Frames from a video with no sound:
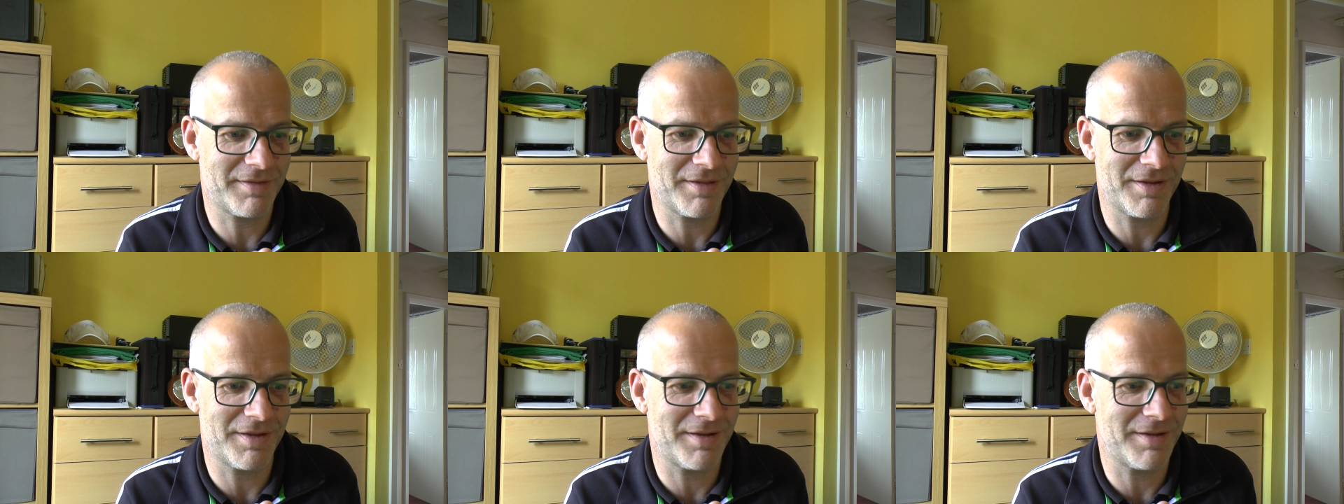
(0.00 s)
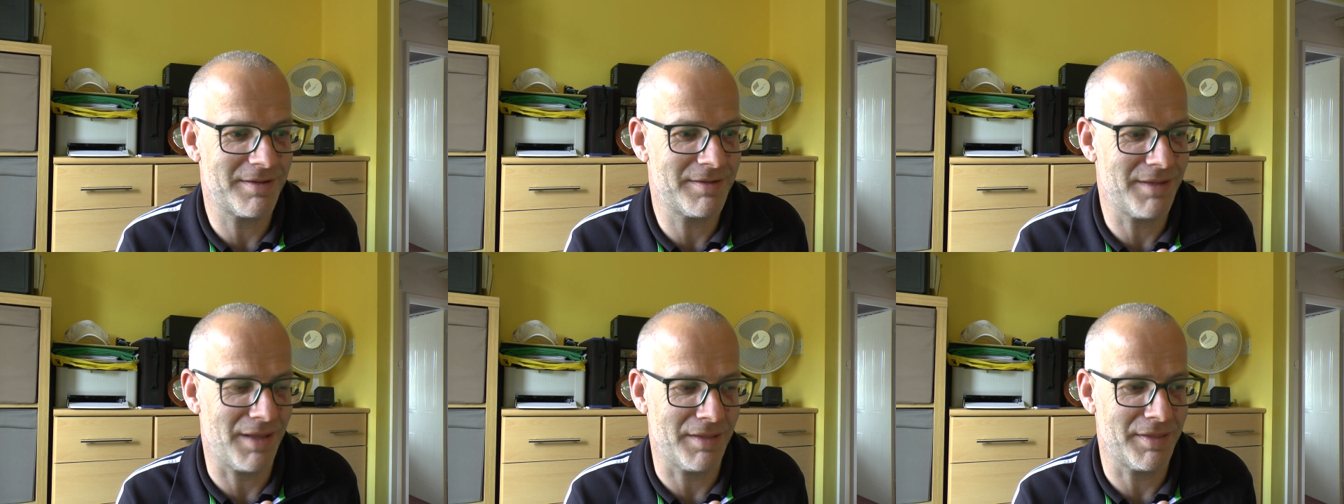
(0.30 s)

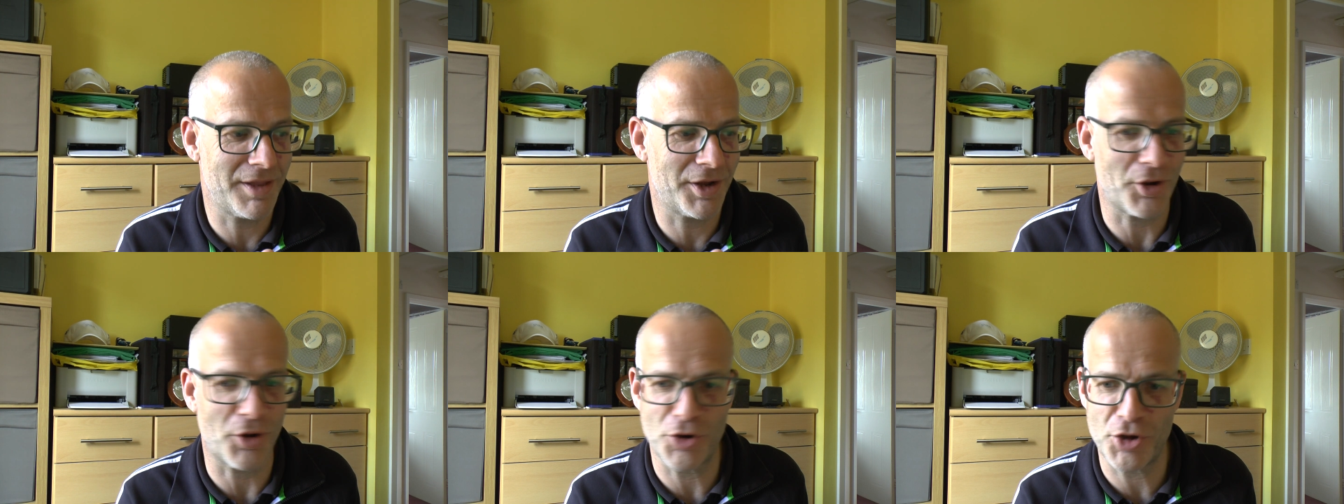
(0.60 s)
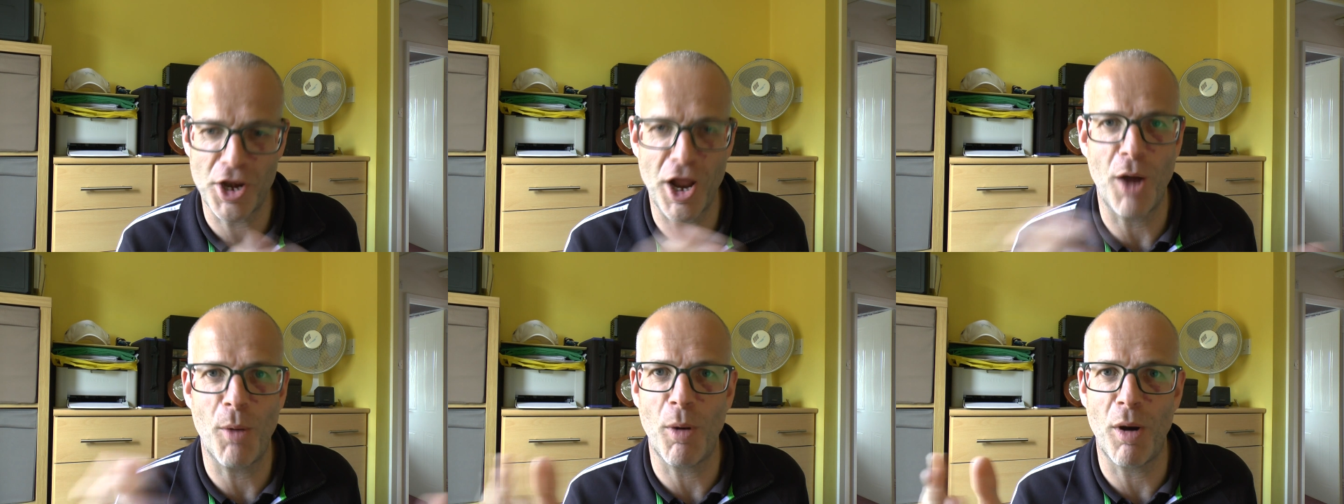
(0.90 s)
that I
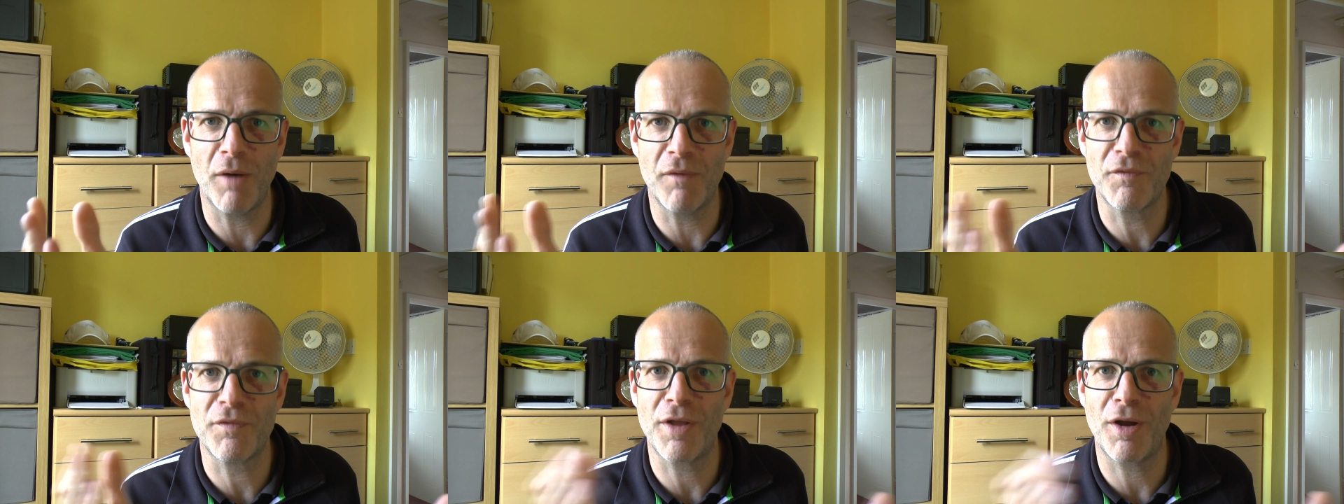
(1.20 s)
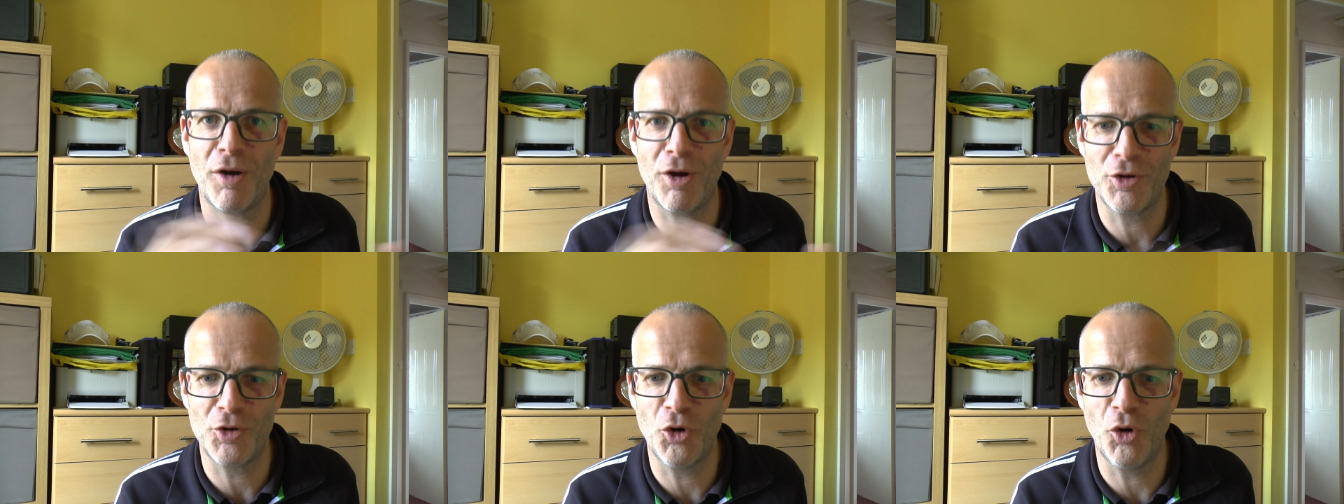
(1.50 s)
know of,
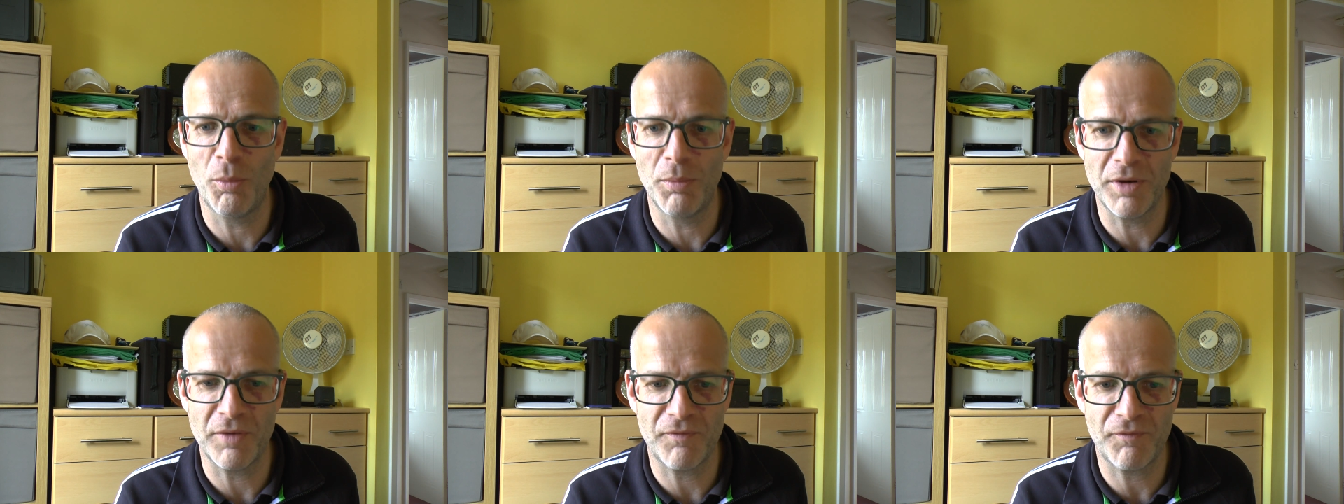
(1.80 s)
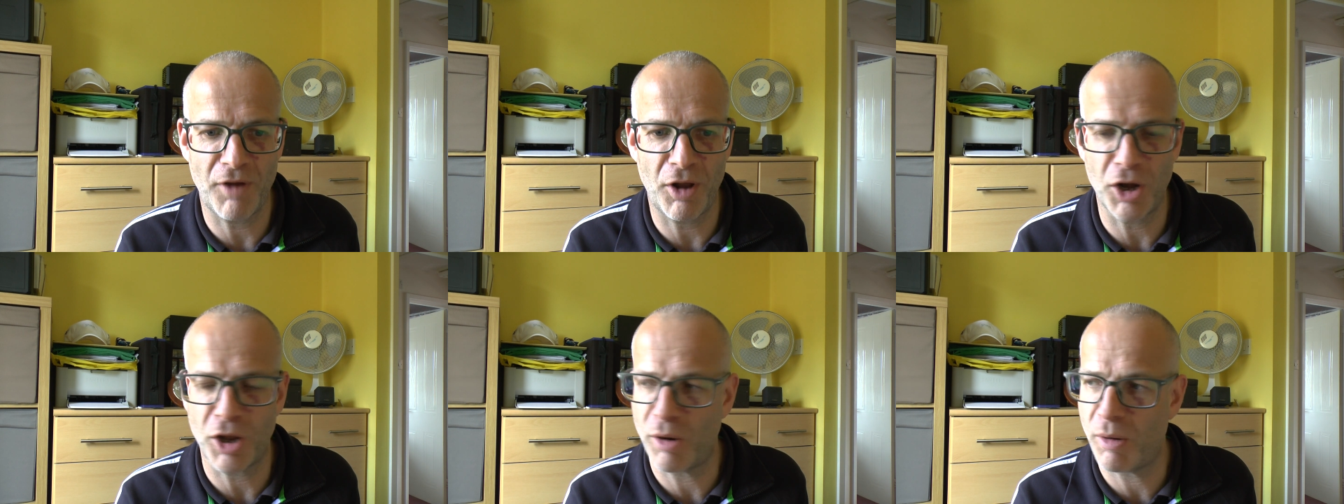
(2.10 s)
that I normally
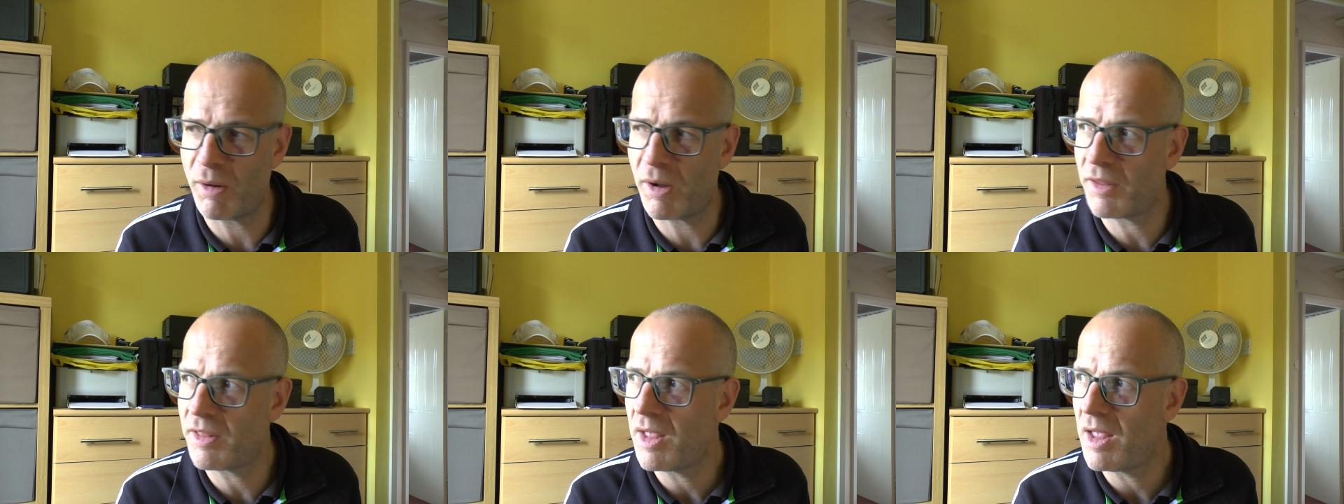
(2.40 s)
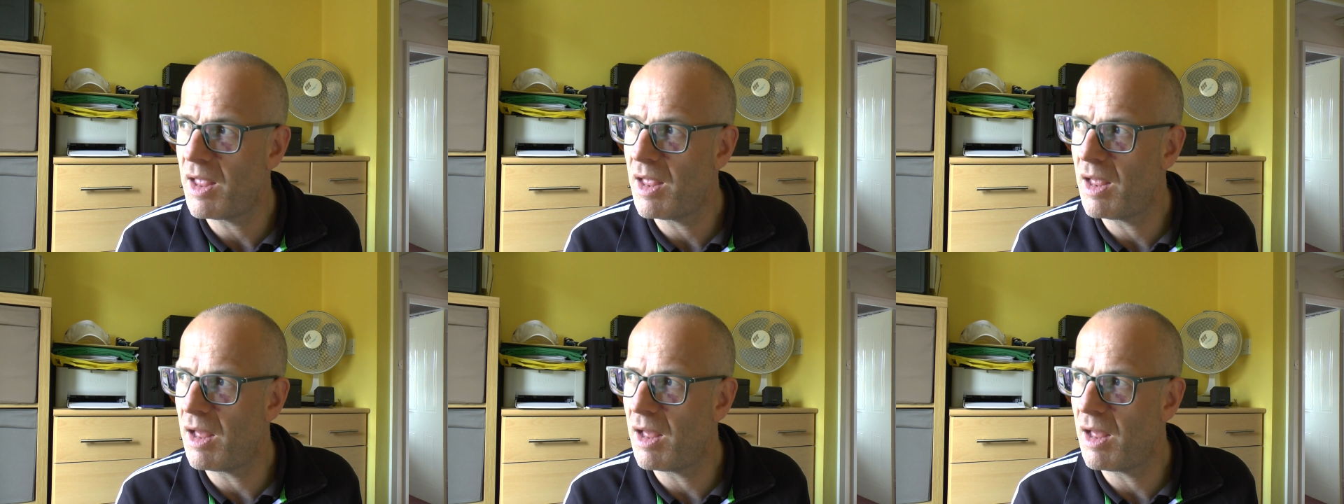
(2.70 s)
follow,